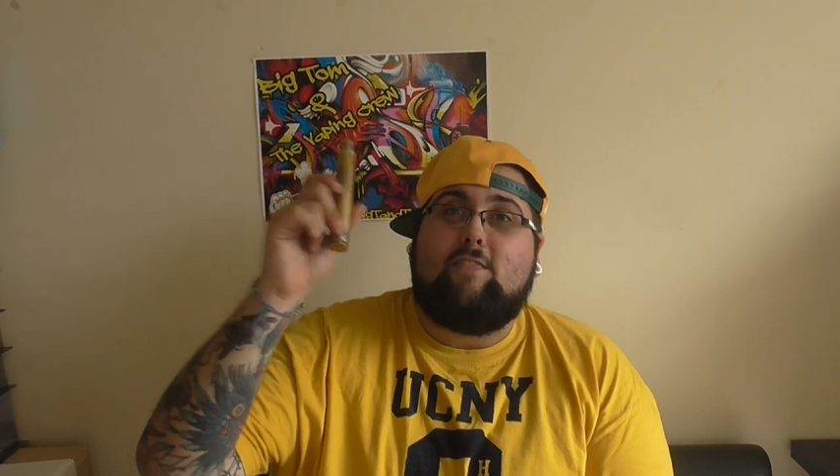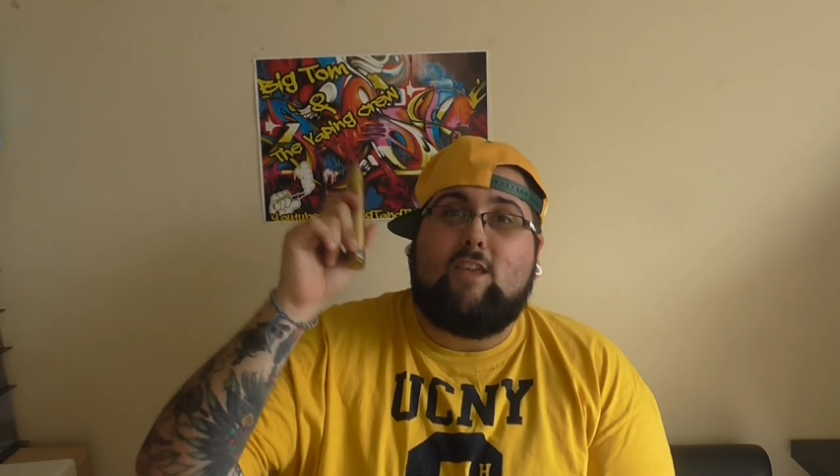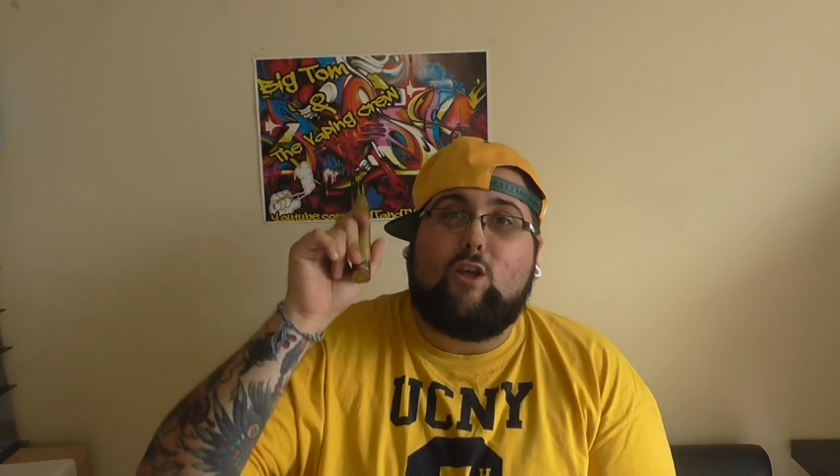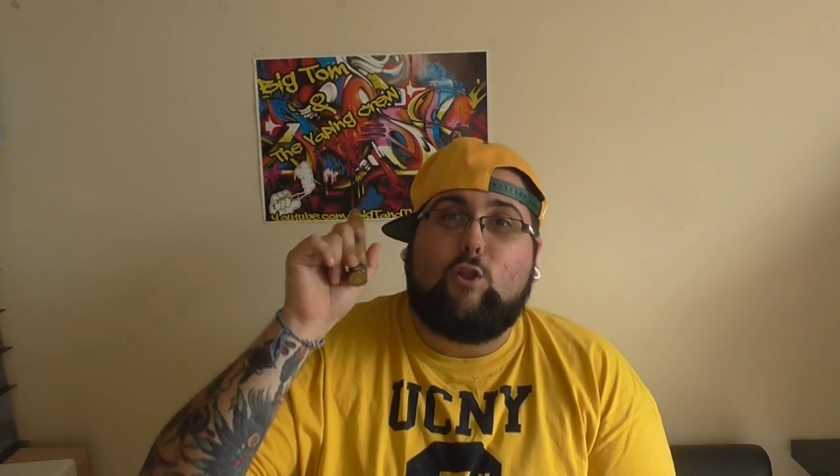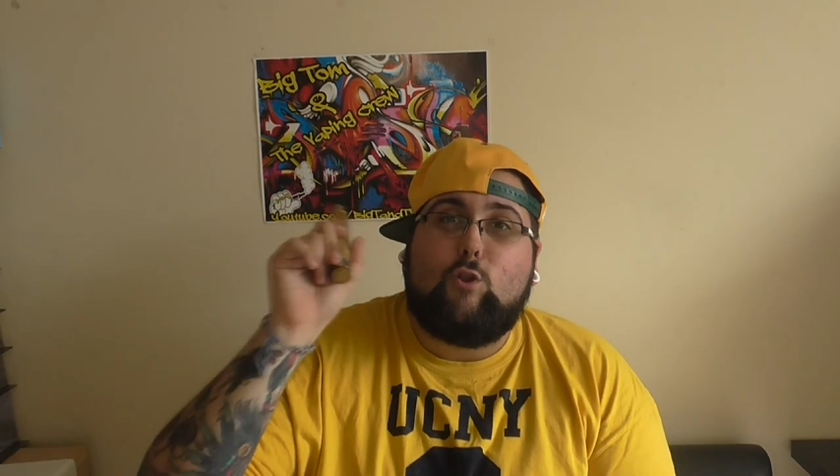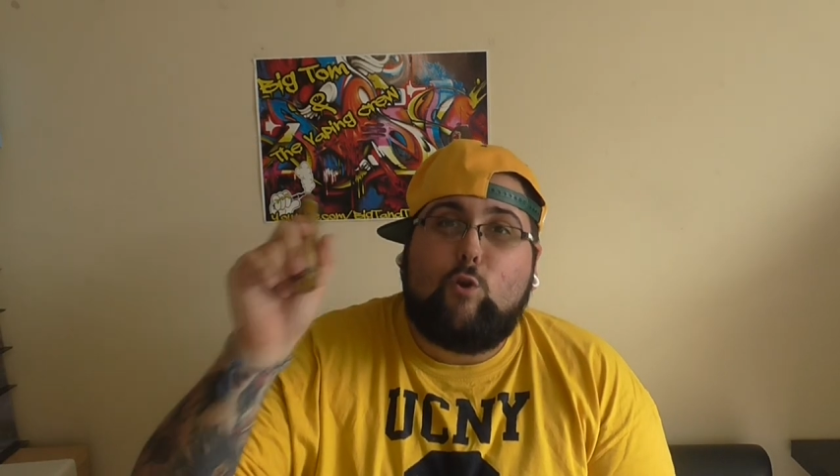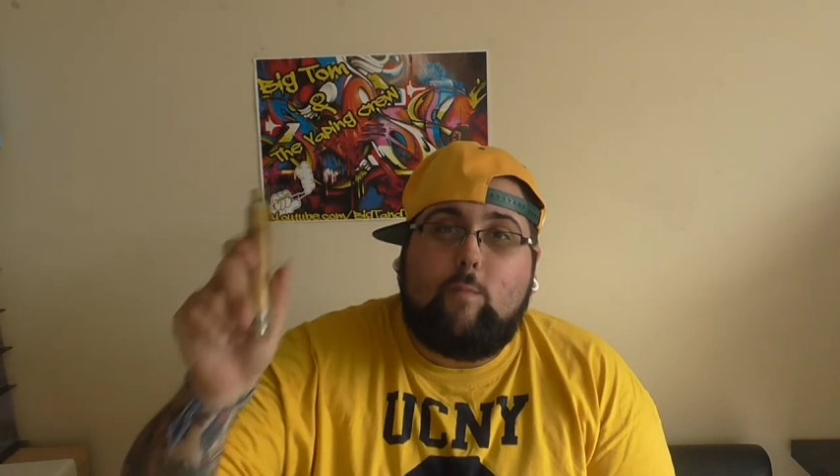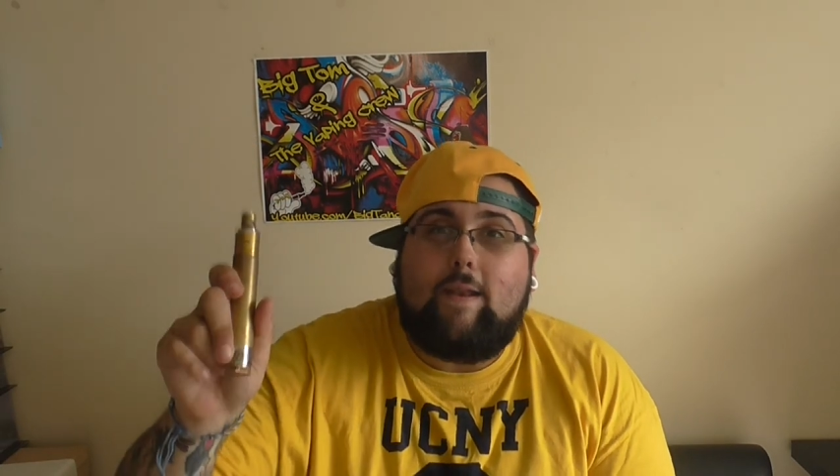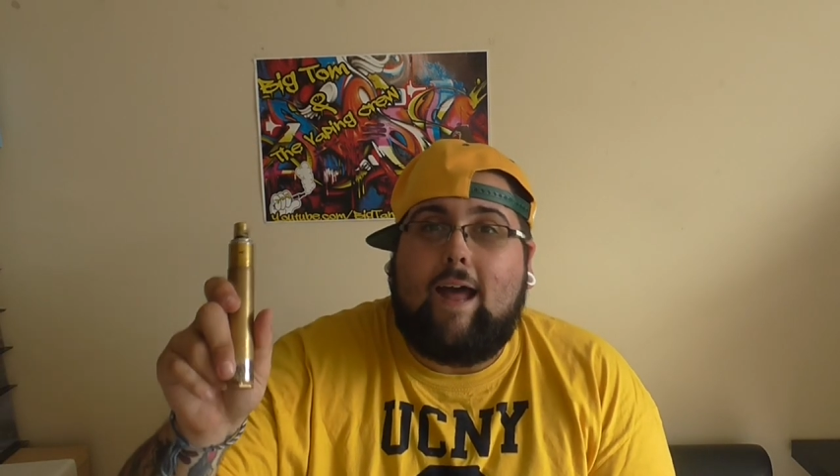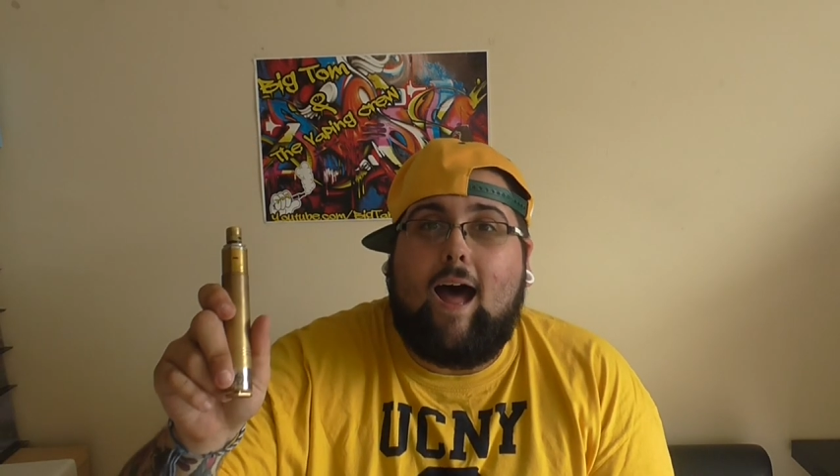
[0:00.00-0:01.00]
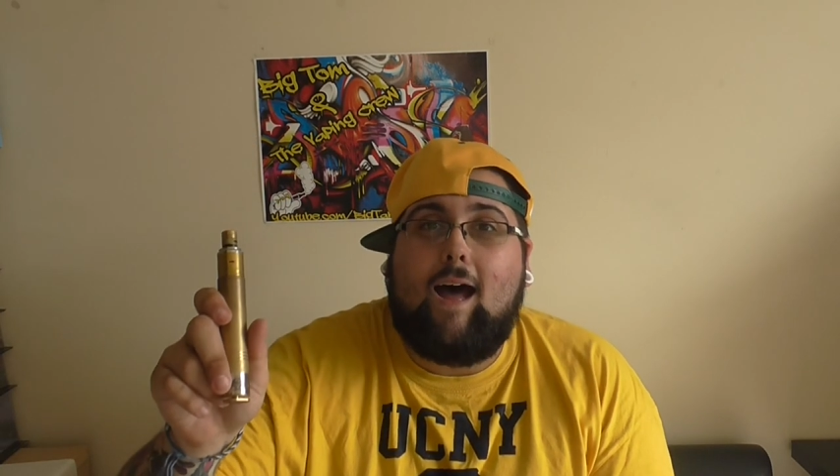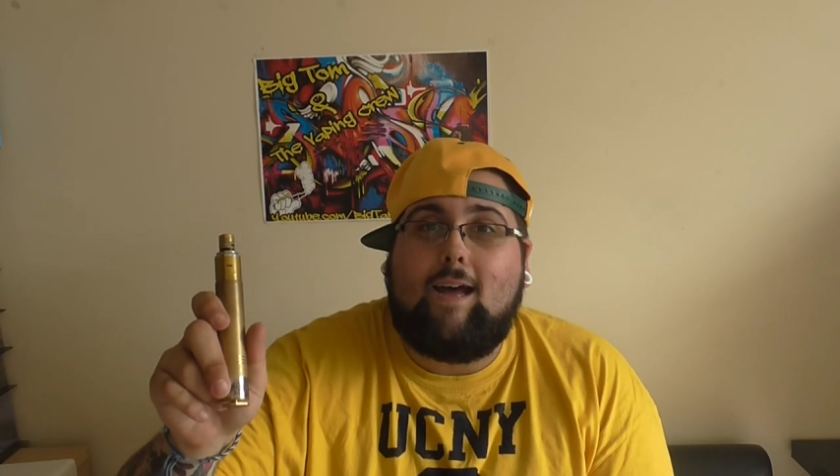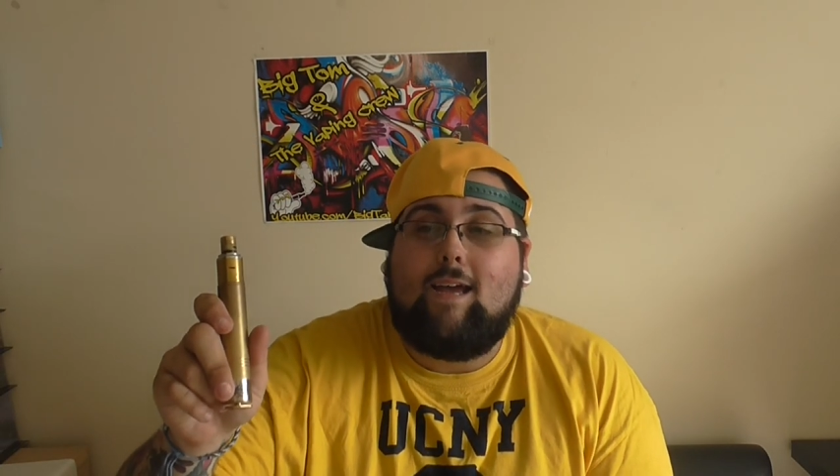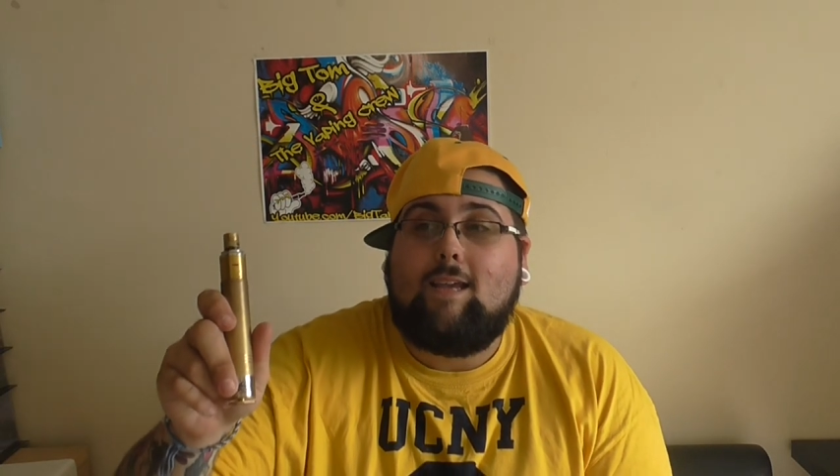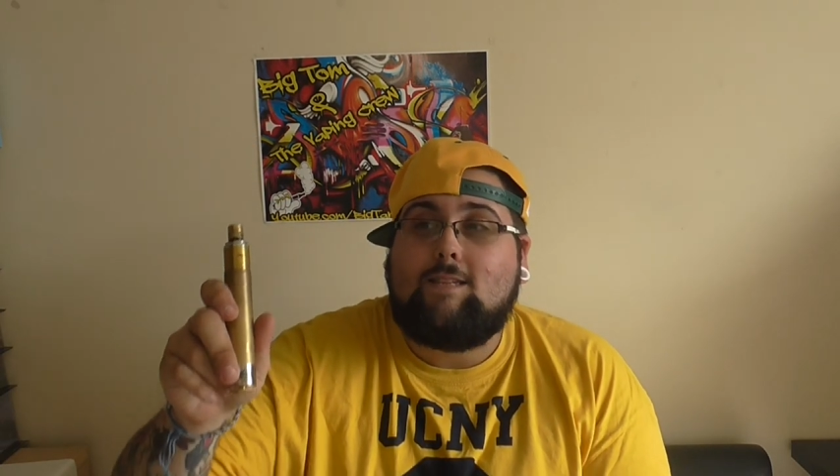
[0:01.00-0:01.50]
The
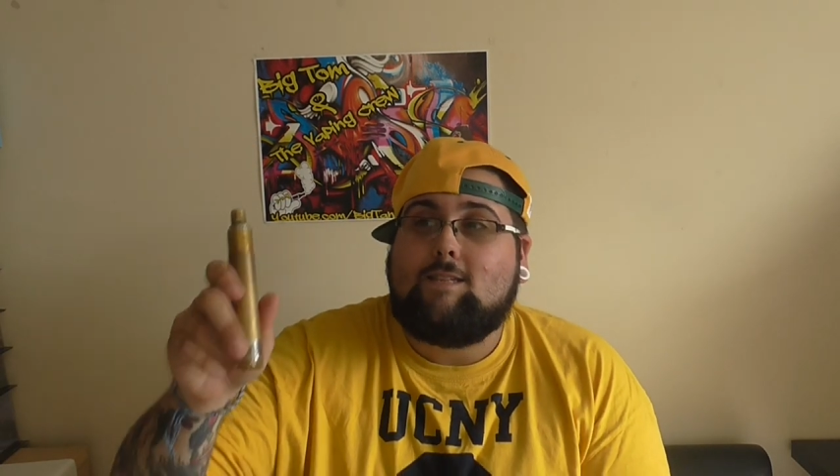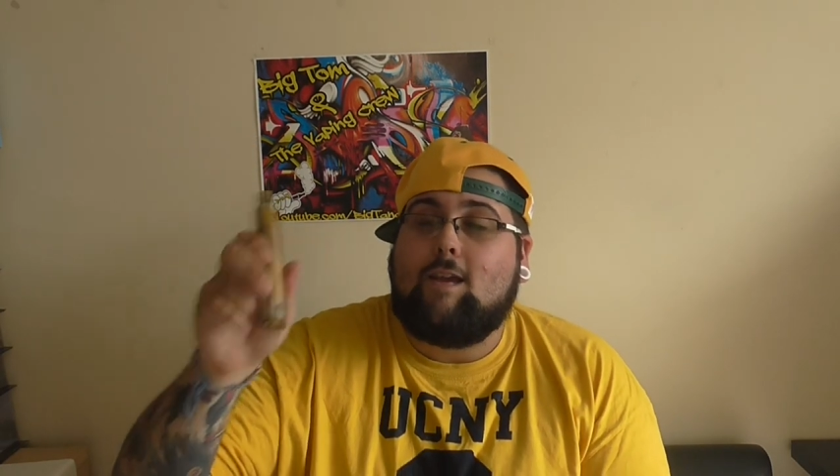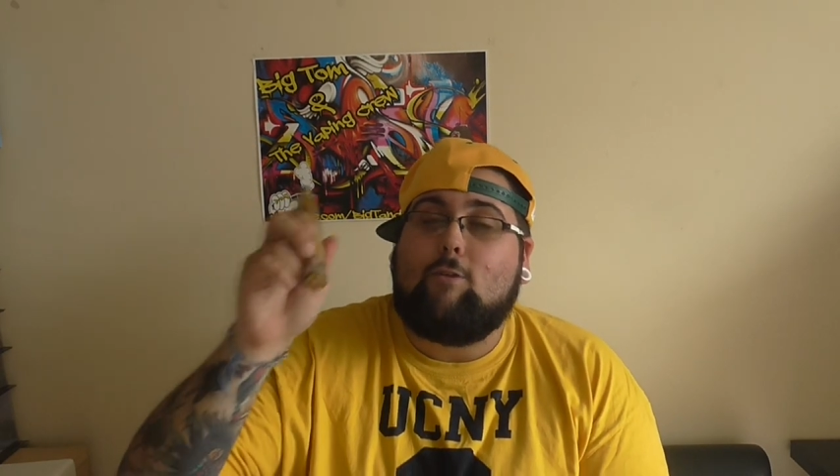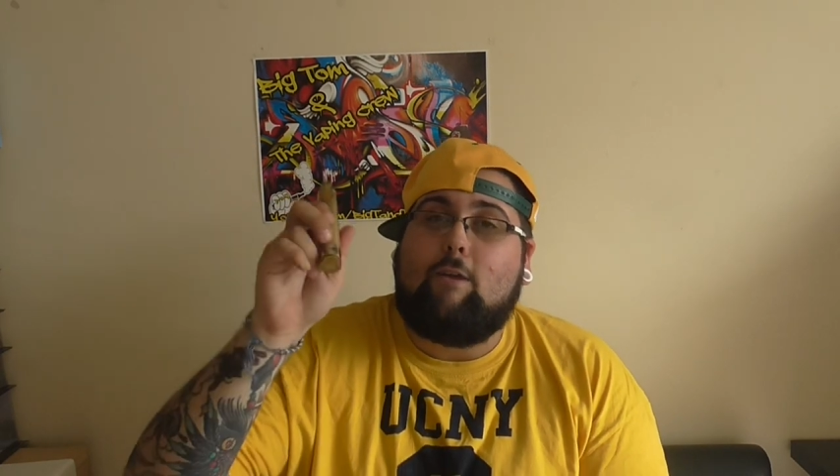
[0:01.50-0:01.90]
Illuminatus